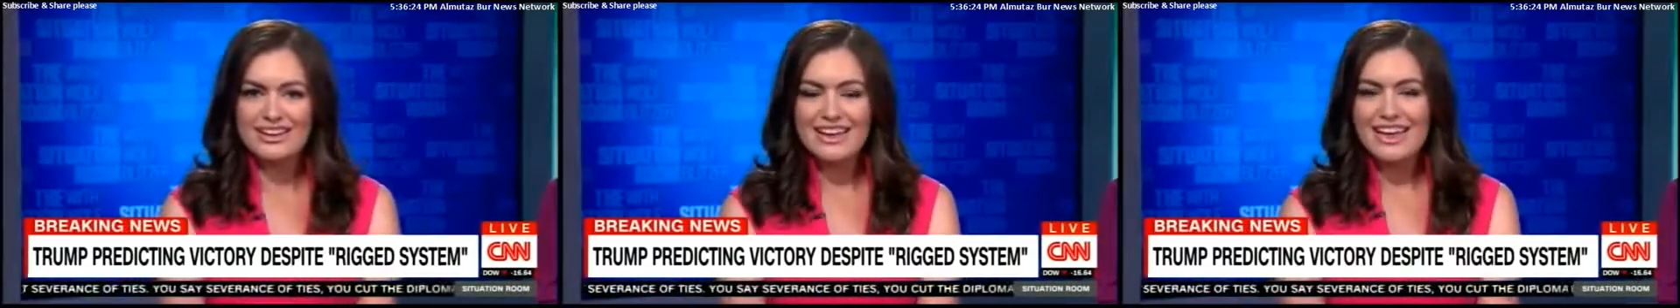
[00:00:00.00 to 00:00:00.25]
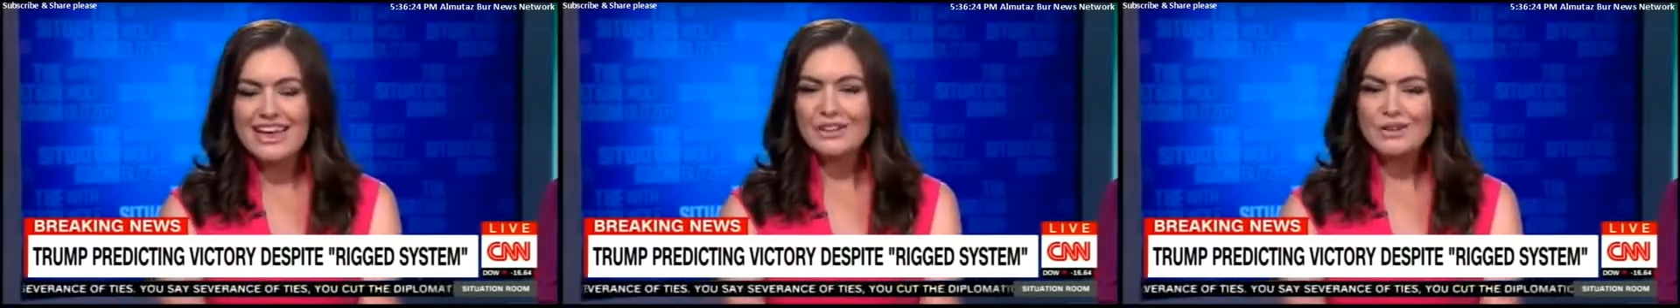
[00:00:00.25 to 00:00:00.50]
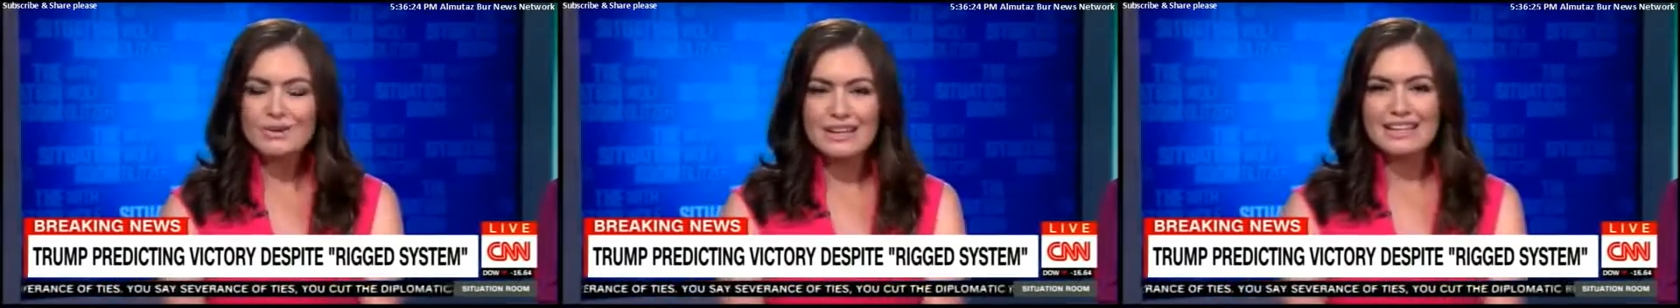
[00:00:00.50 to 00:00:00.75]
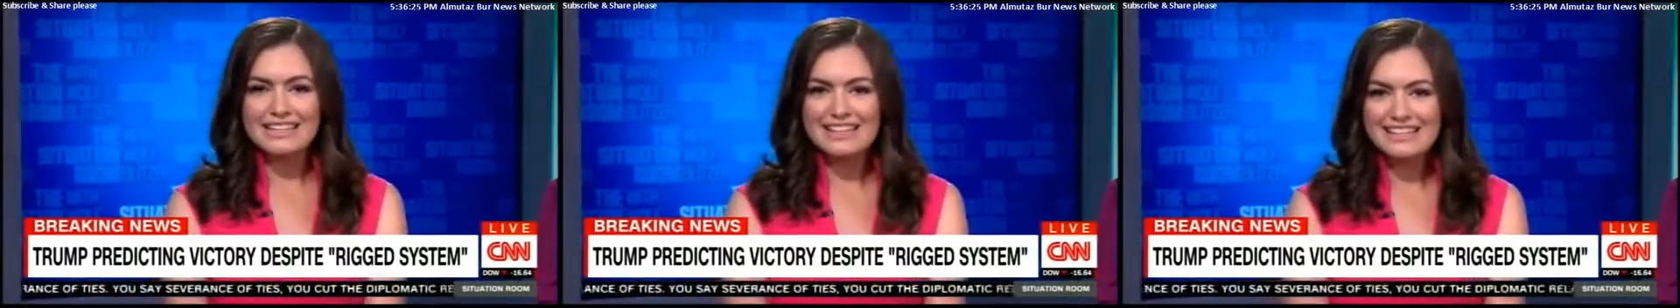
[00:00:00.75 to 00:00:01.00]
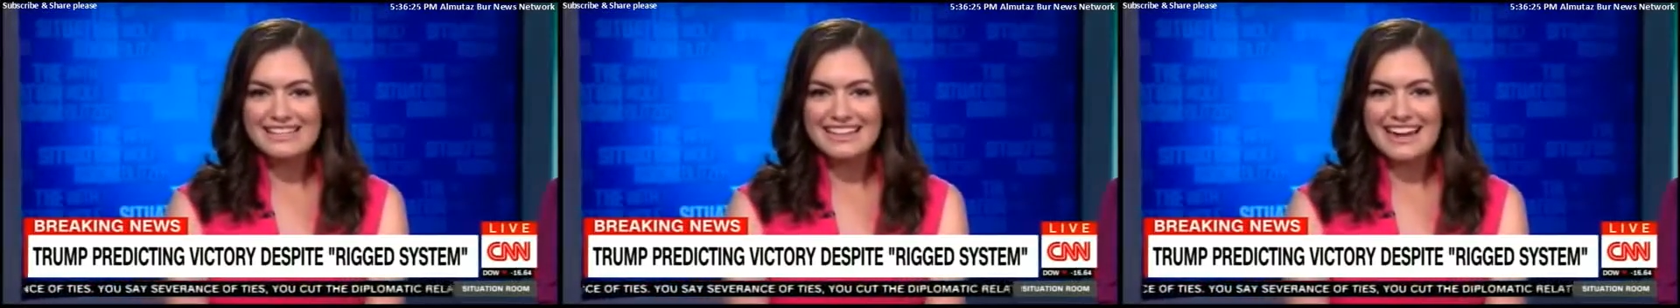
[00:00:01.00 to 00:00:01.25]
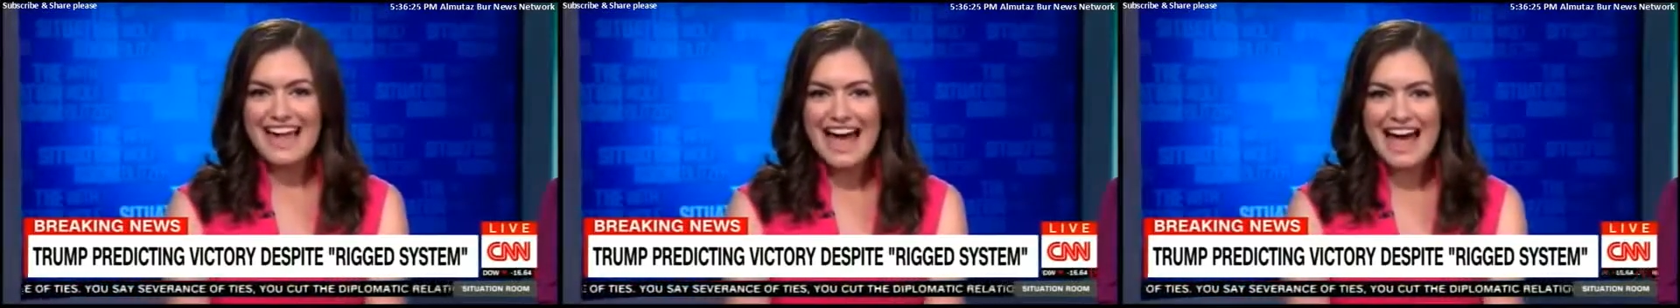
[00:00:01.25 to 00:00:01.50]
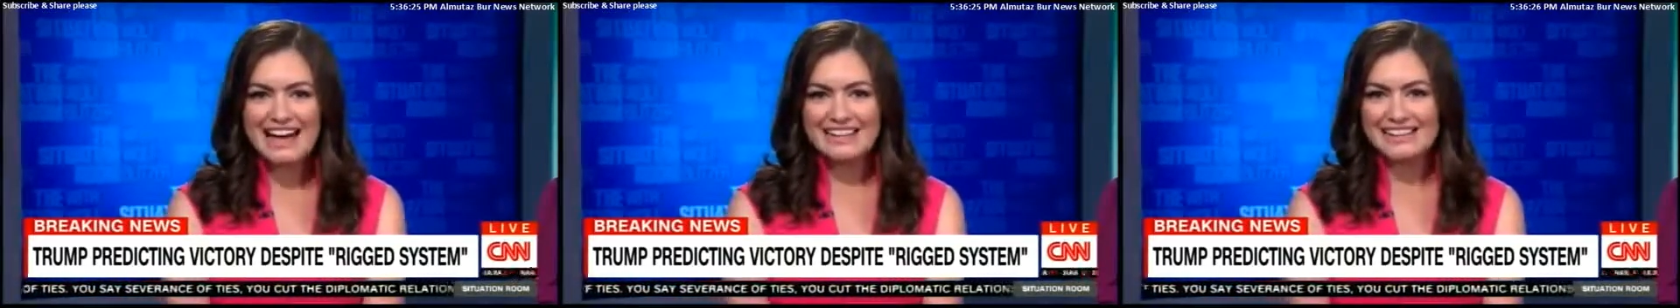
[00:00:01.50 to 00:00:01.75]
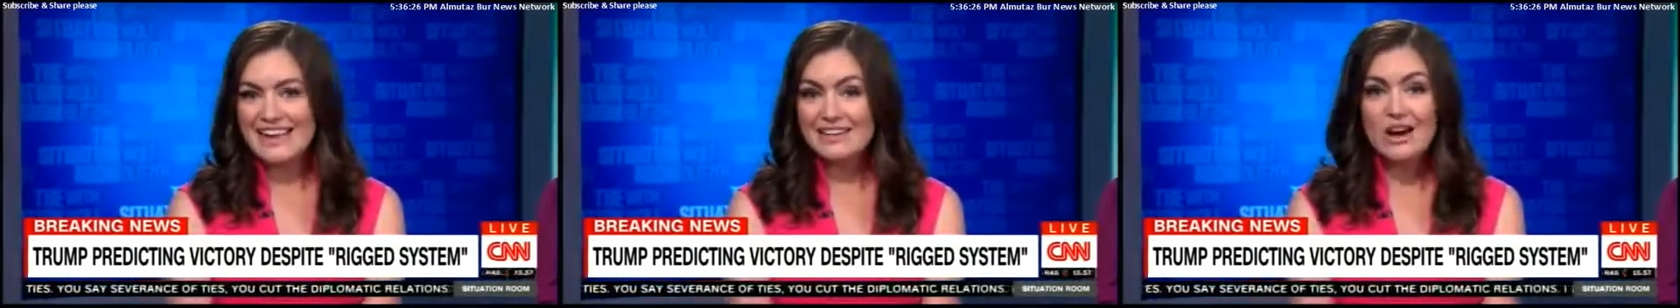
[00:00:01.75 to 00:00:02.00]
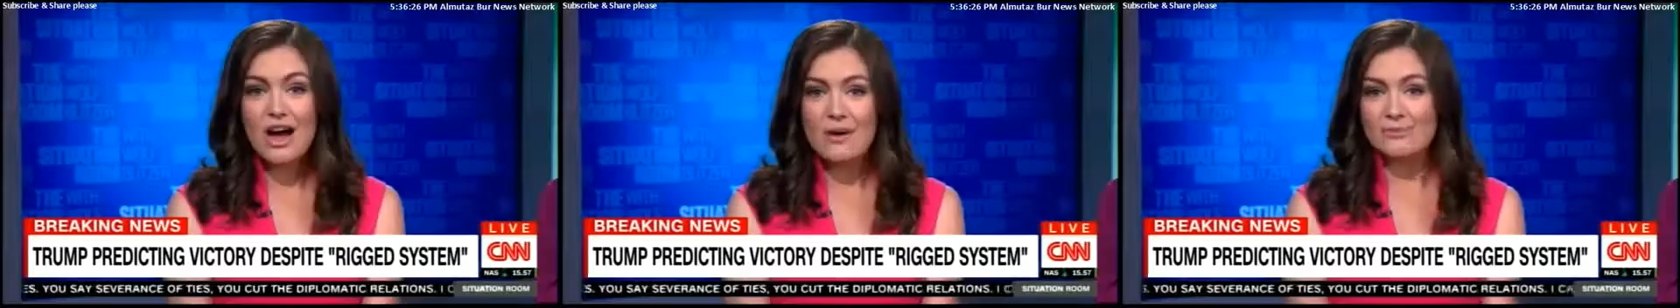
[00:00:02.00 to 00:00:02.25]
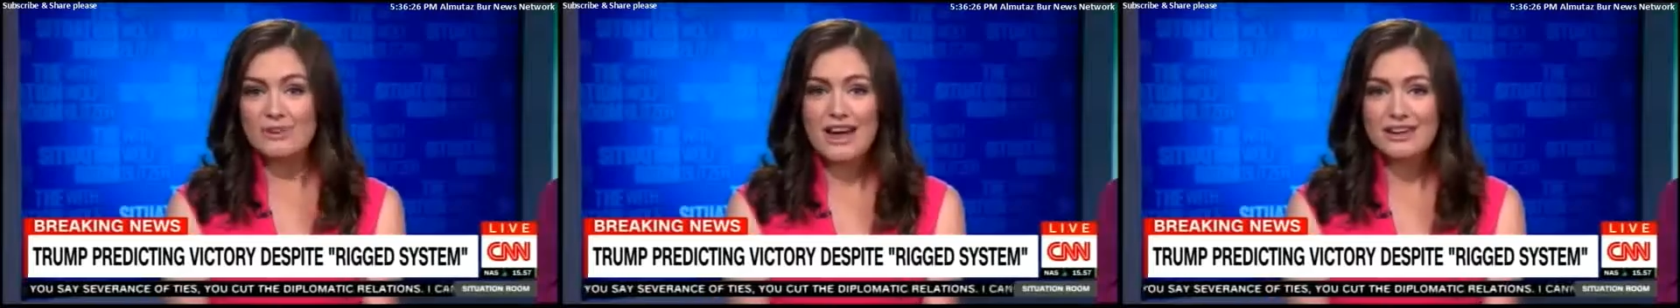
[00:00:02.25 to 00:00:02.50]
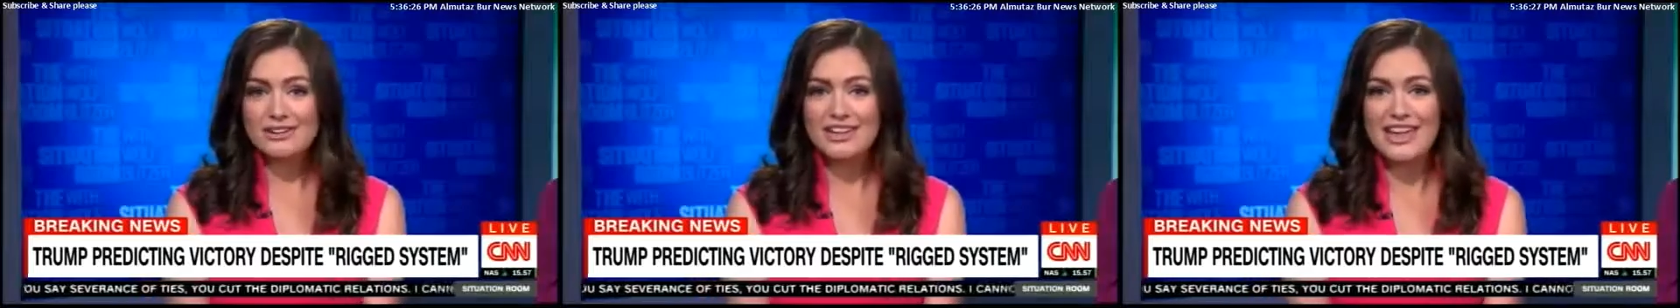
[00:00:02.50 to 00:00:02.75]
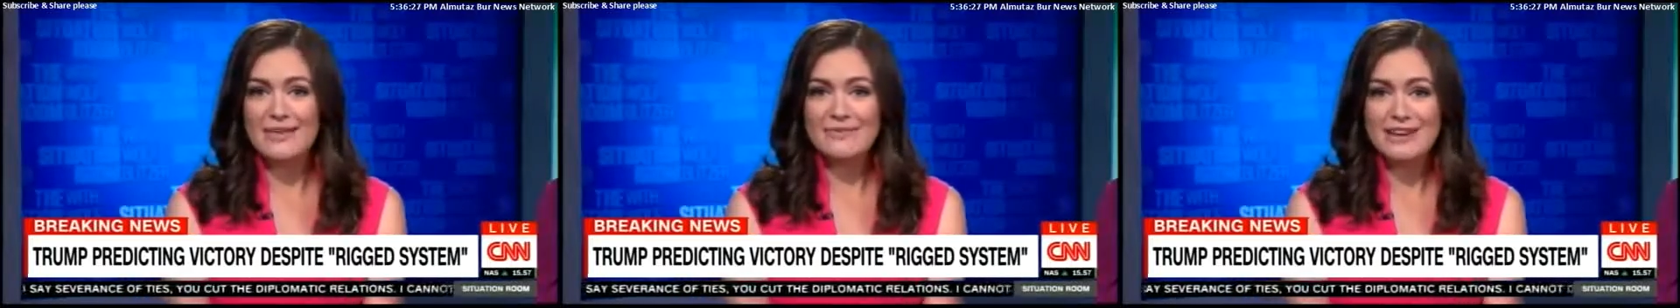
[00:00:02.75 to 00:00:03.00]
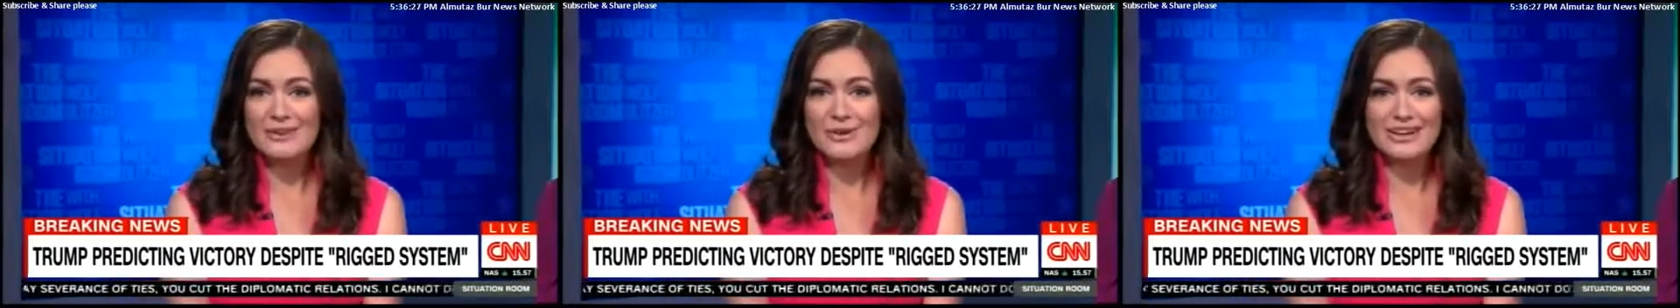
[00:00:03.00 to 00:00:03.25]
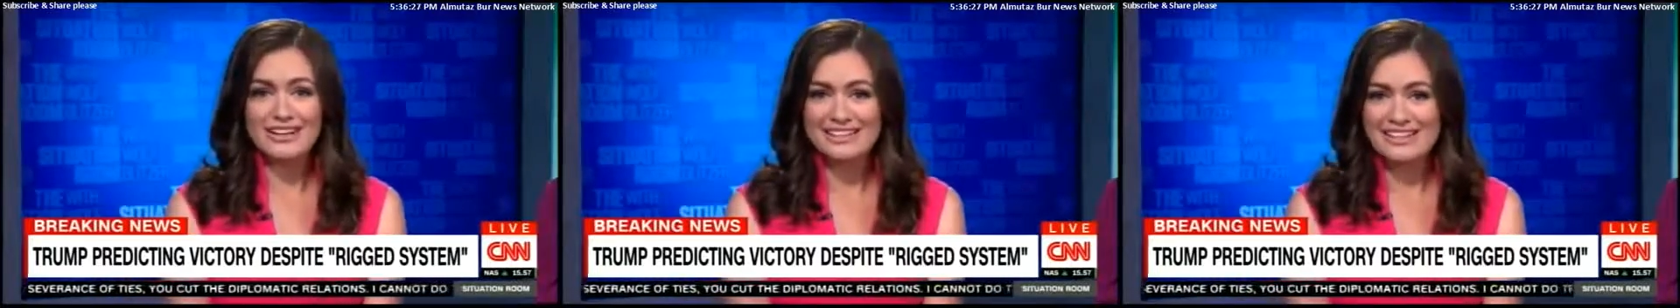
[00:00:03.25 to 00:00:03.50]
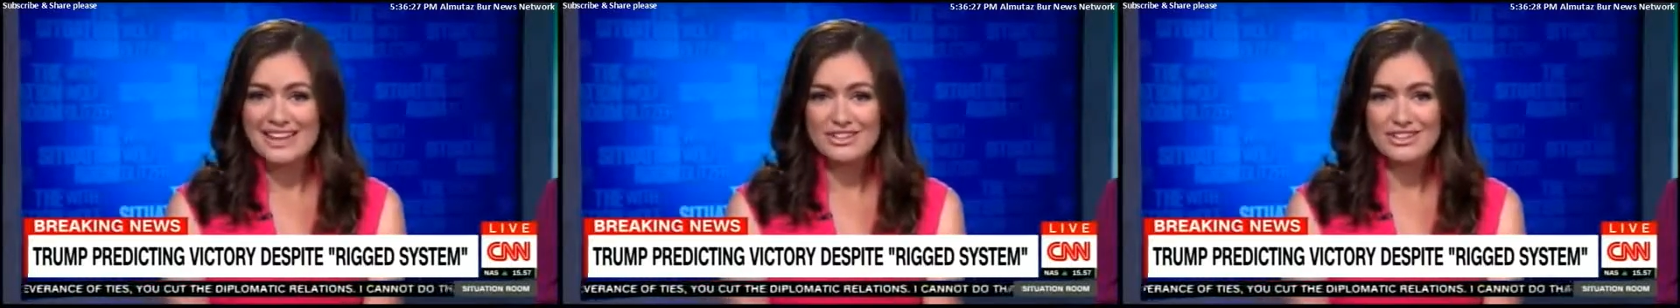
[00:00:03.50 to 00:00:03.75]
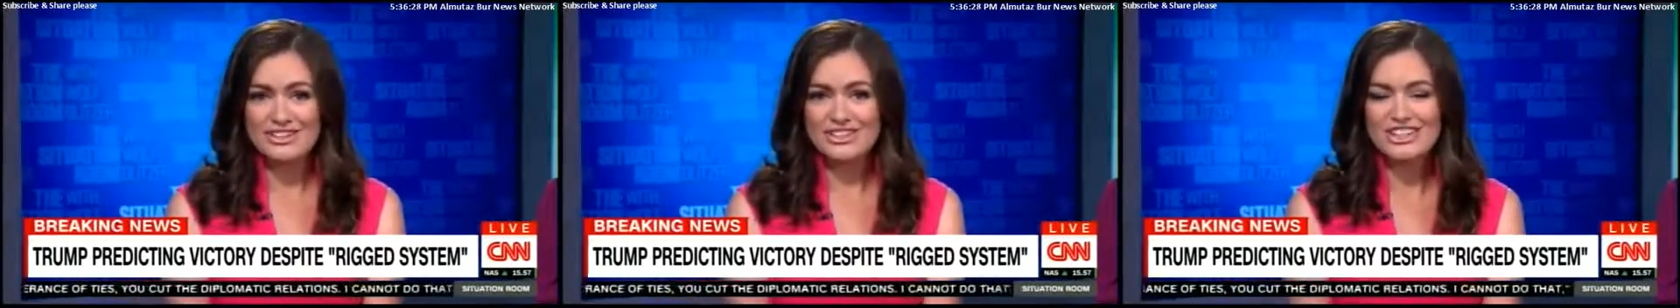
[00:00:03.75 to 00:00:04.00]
Hillary Clinton has a top-notch campaign organization.